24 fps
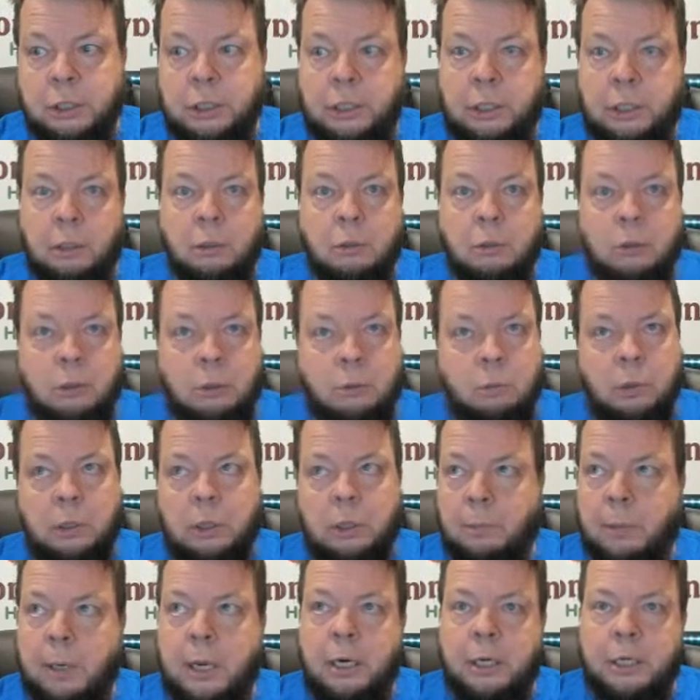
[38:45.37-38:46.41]
He knows what
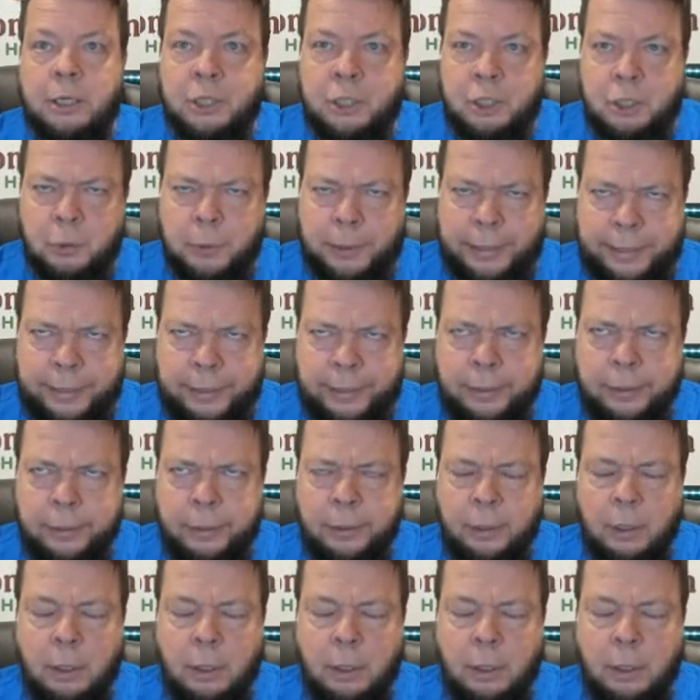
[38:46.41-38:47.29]
the body is doing,